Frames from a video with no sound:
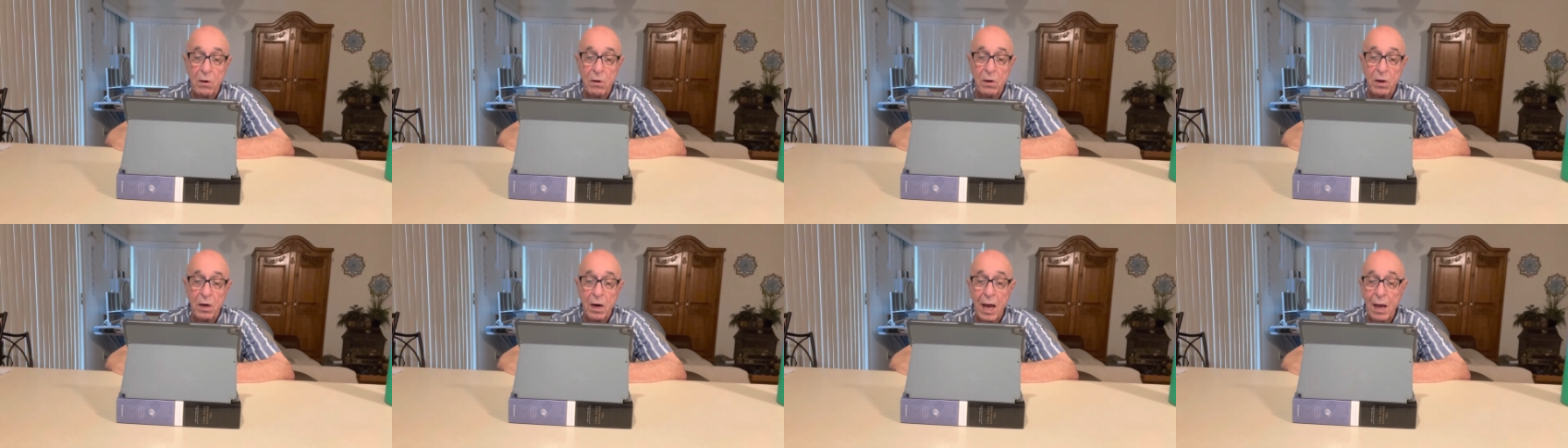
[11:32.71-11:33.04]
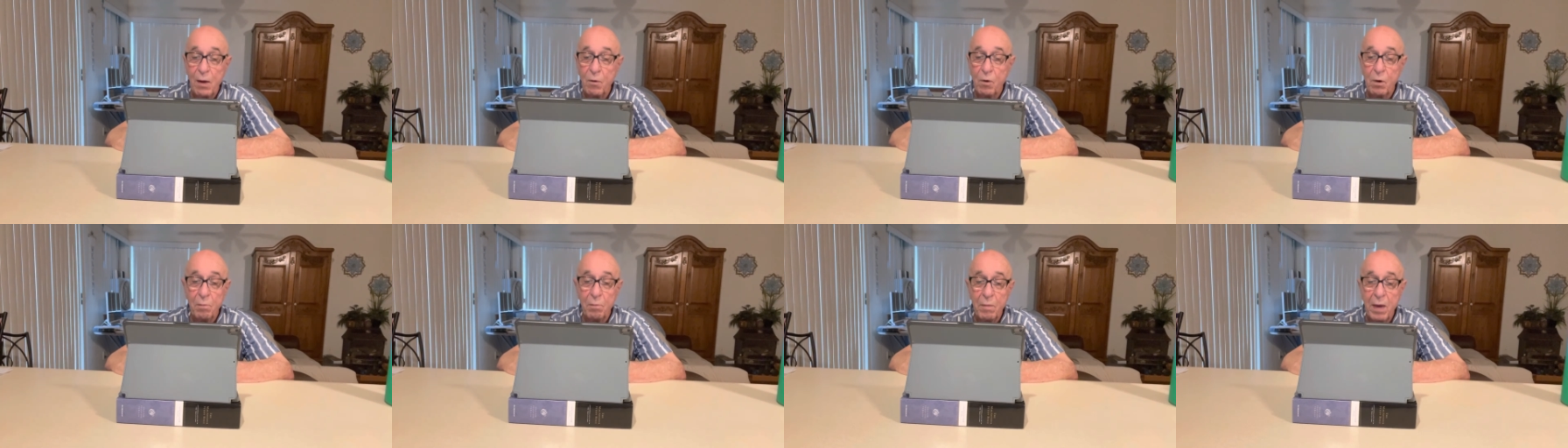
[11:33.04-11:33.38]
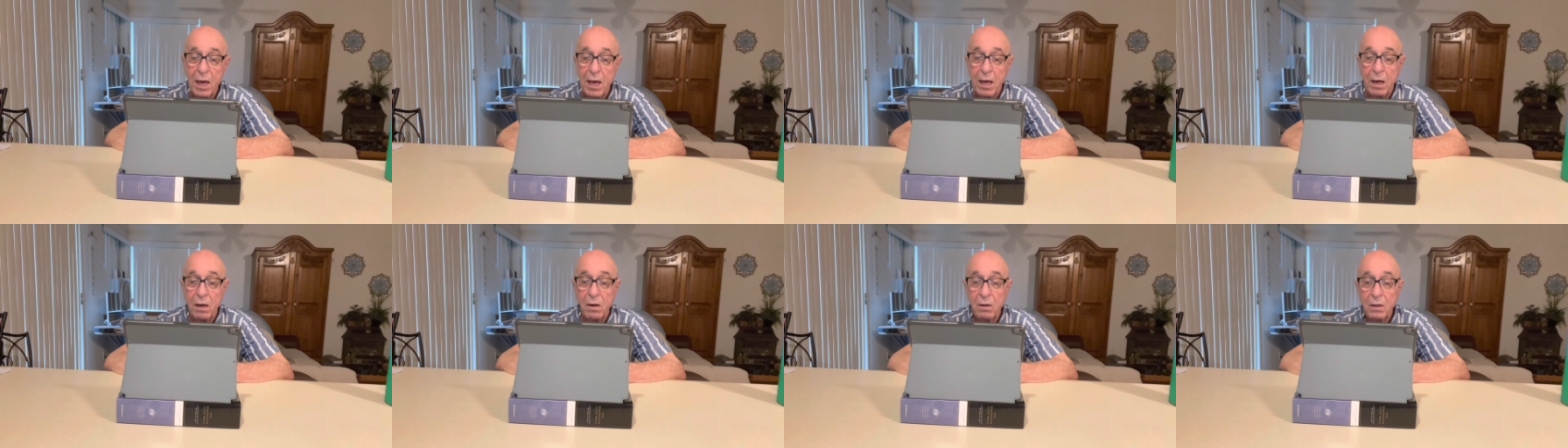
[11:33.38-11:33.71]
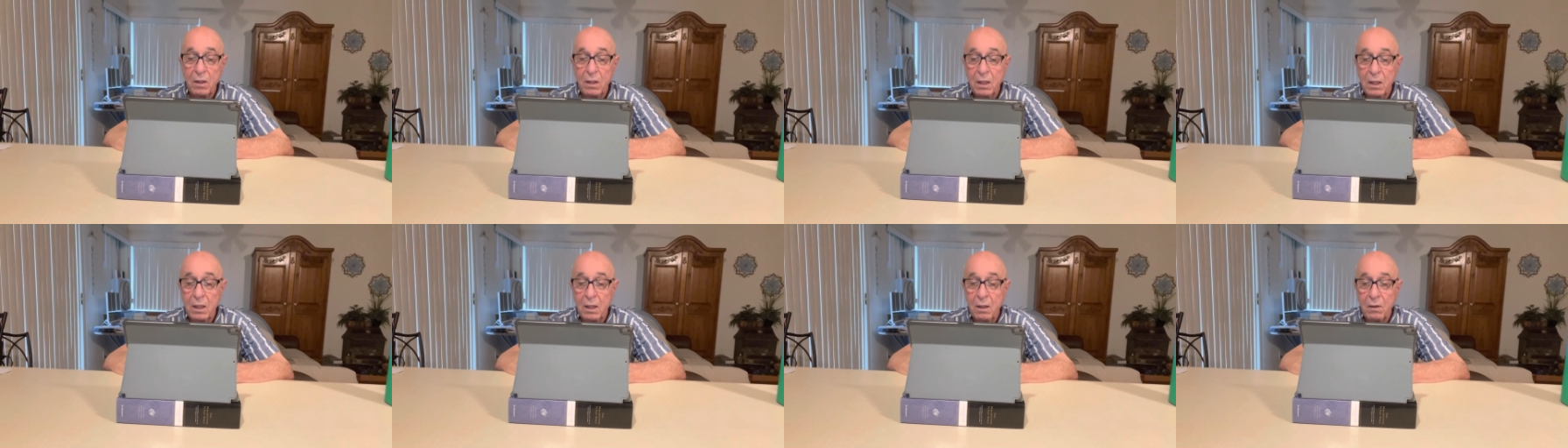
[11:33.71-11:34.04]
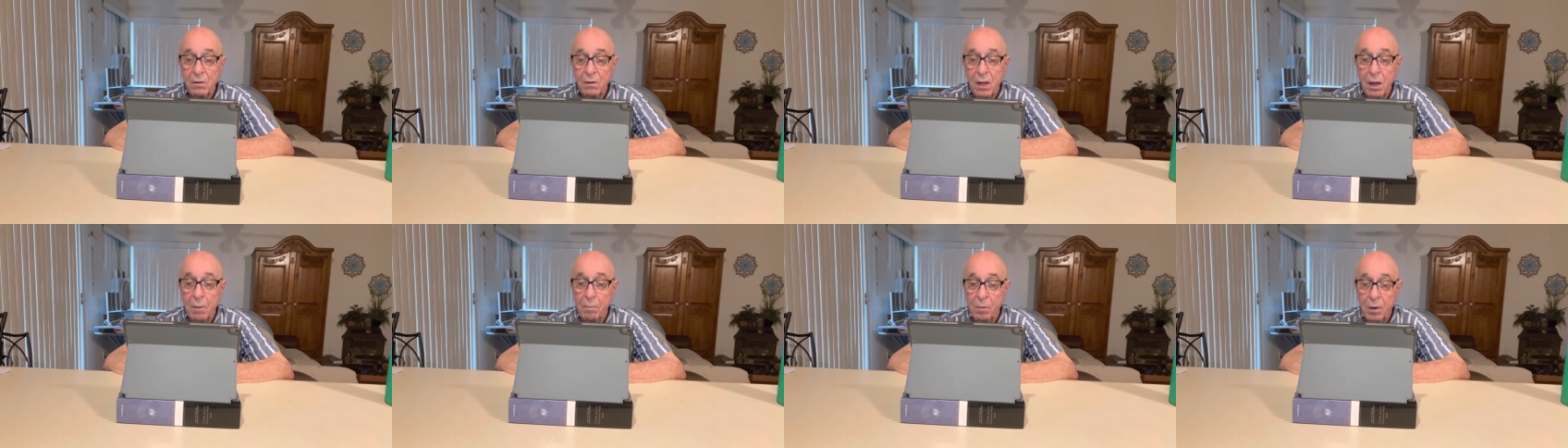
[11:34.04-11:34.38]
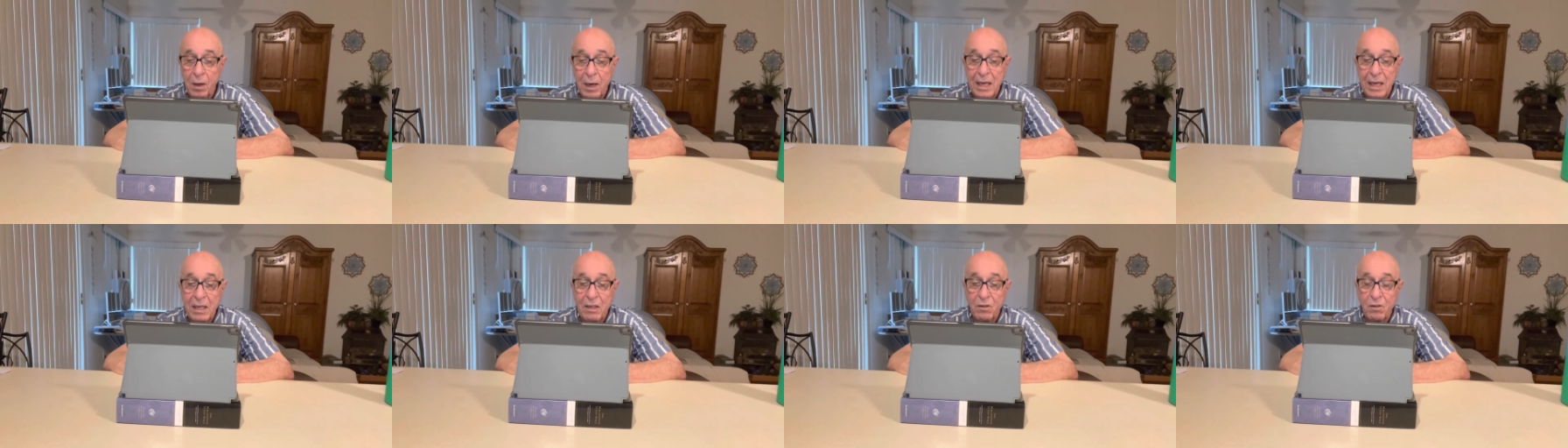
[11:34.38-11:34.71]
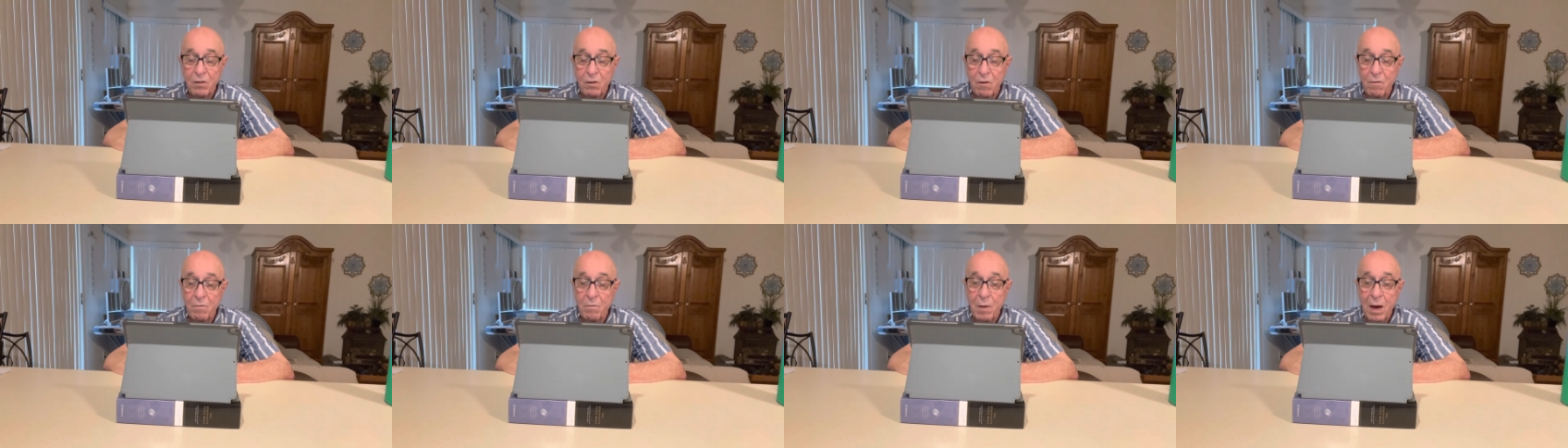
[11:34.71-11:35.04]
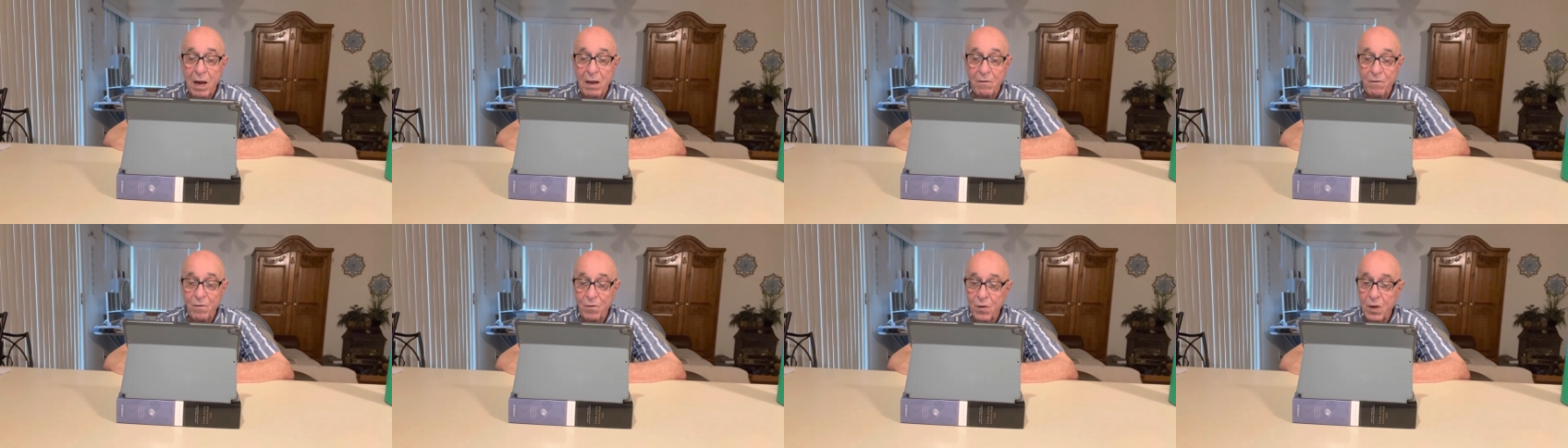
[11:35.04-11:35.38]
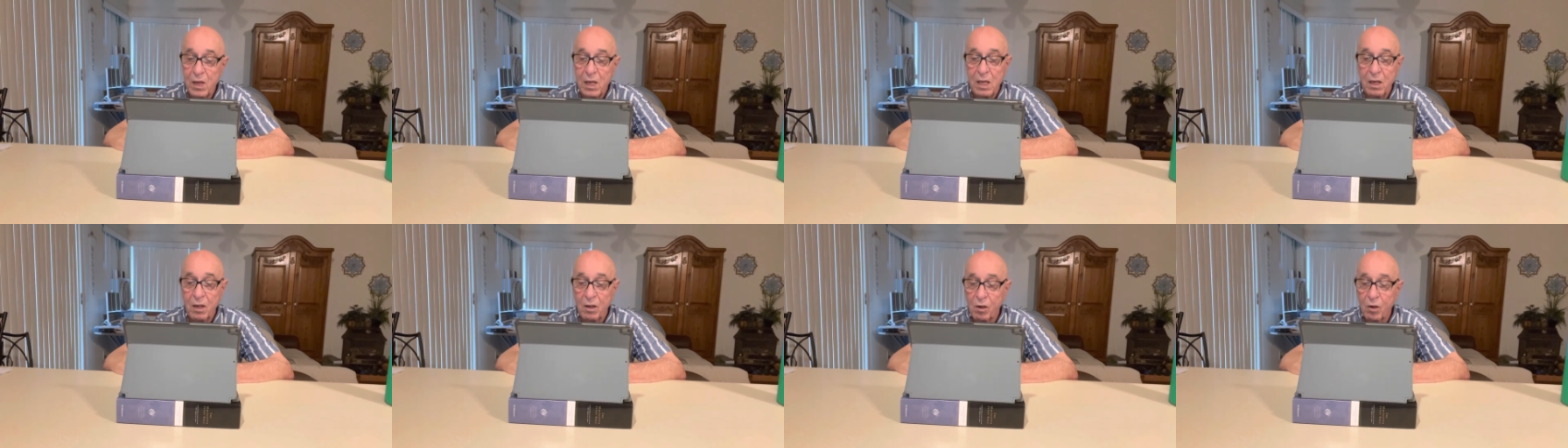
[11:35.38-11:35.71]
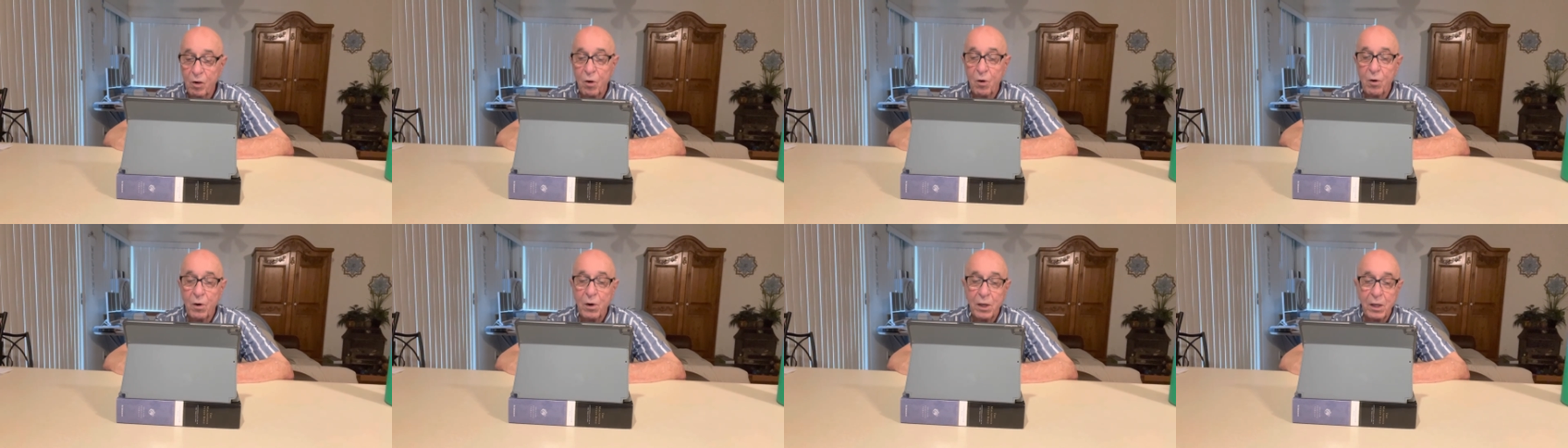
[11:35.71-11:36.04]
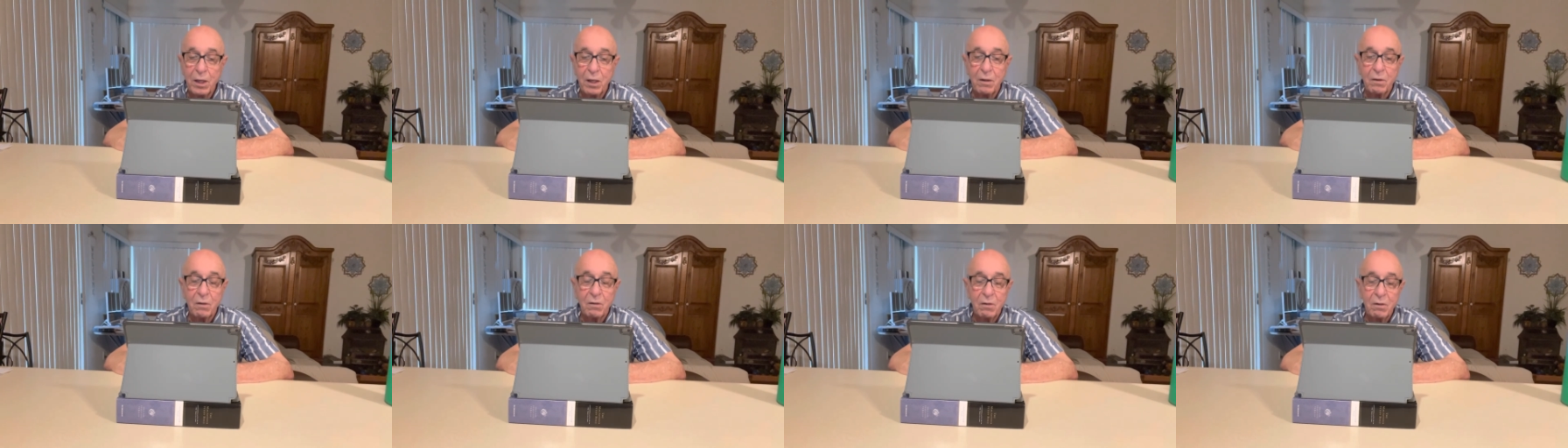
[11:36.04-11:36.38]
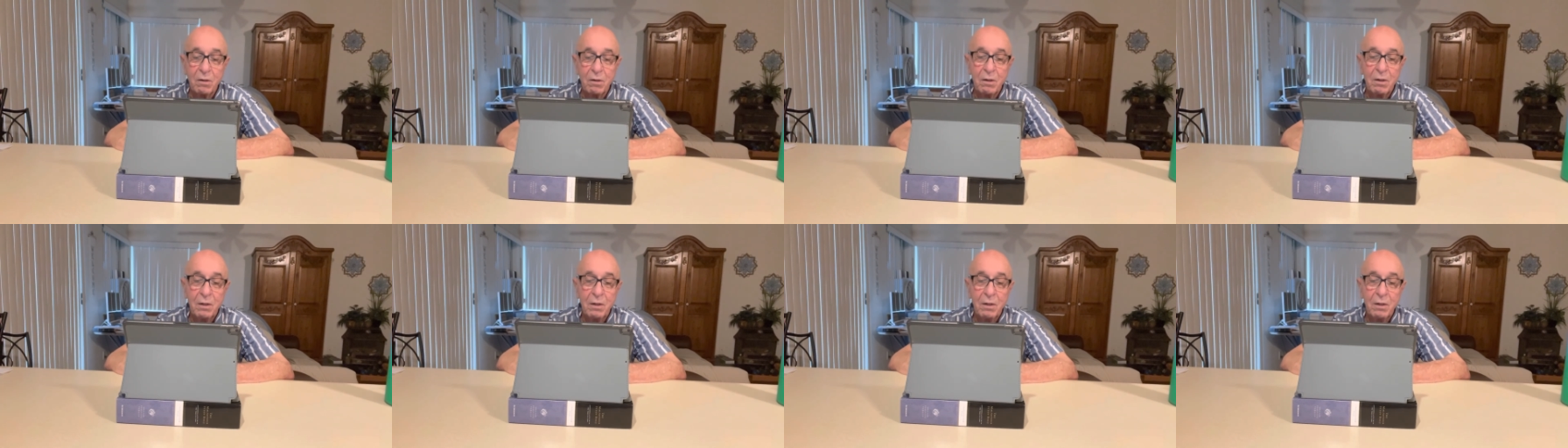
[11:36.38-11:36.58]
and I will make the place of my feet glorious.